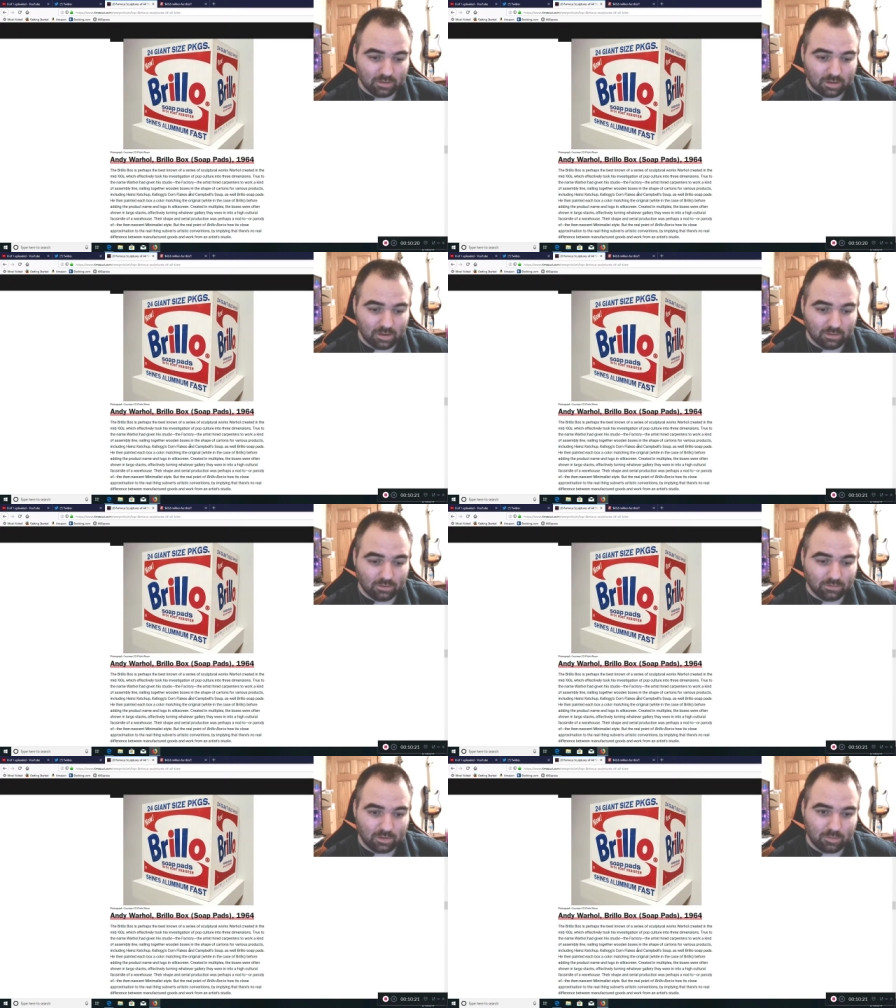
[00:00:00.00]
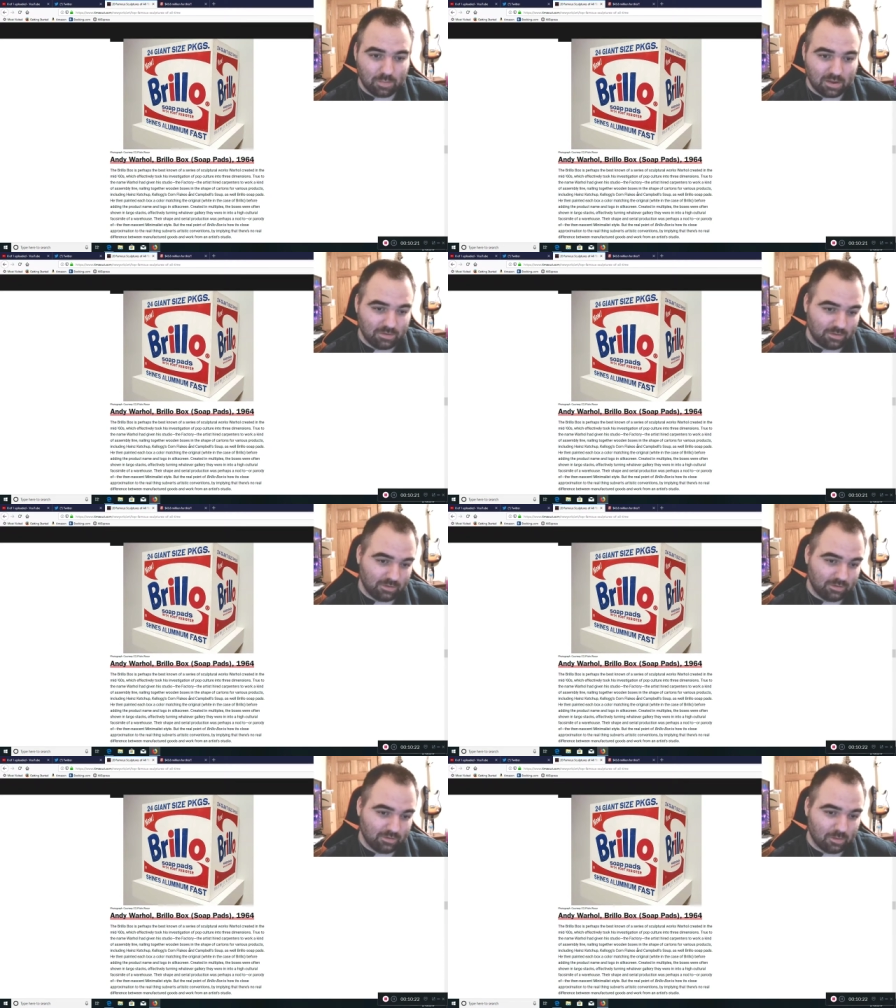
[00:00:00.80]
it looks like
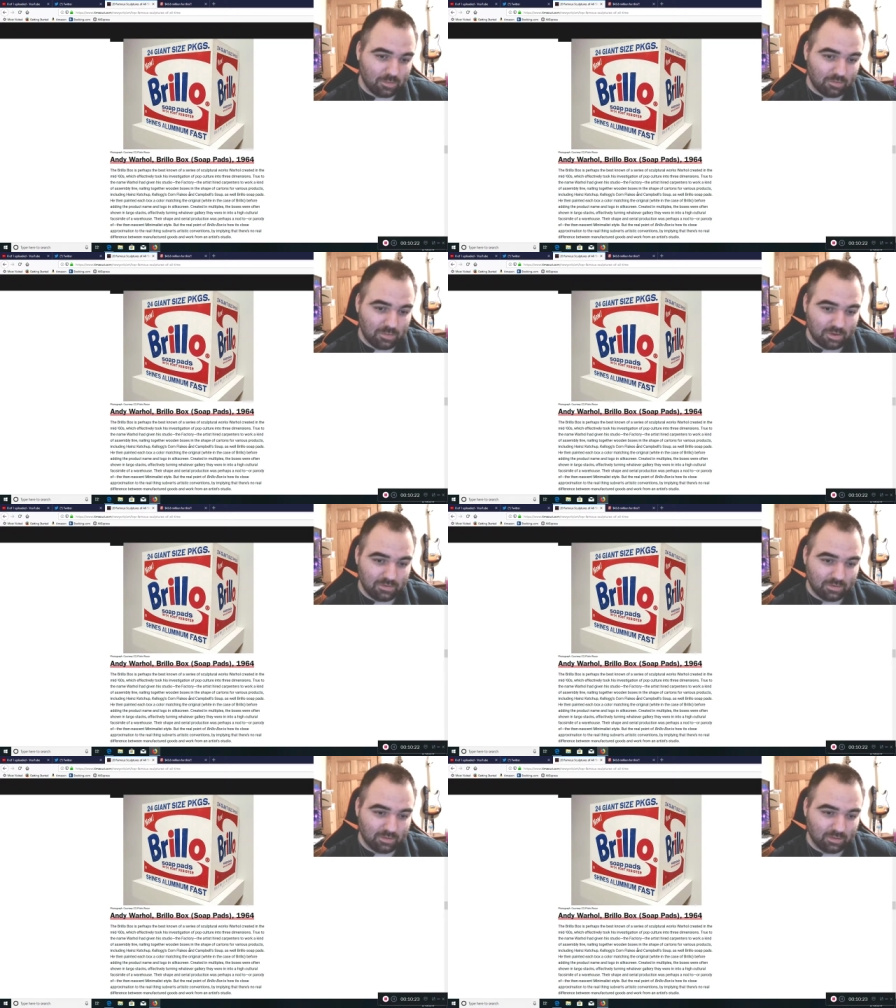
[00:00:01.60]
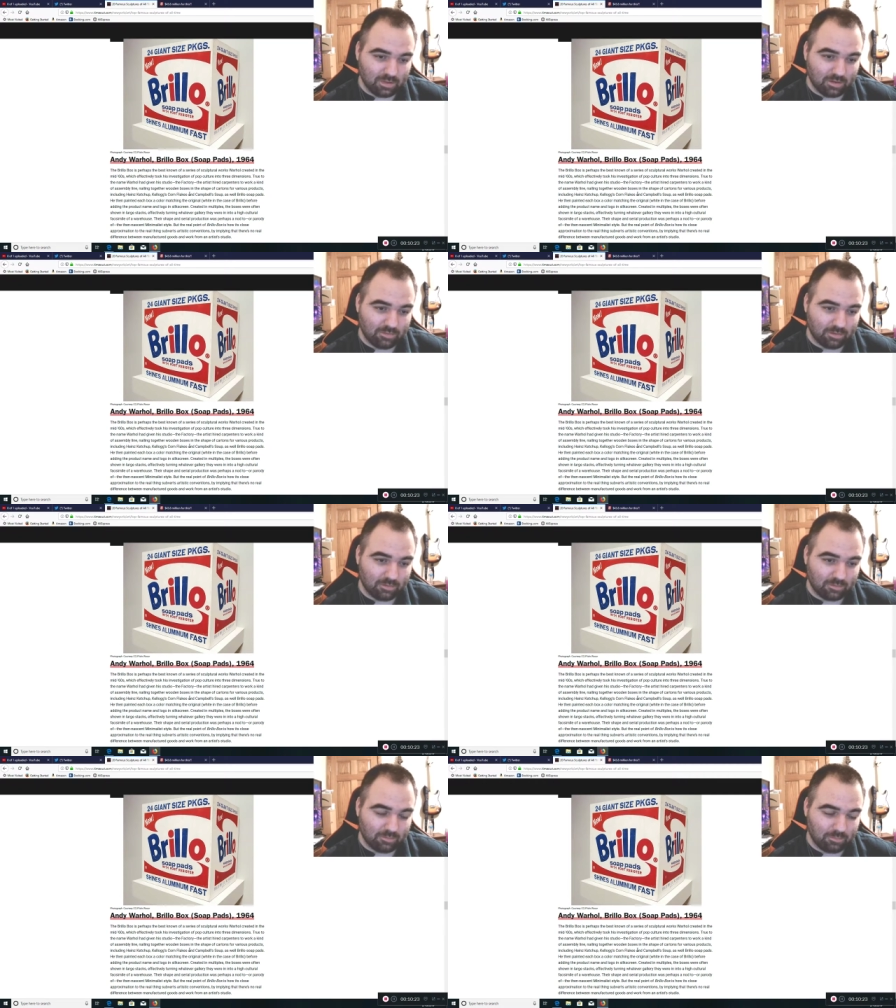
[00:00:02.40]
basically someone basically left a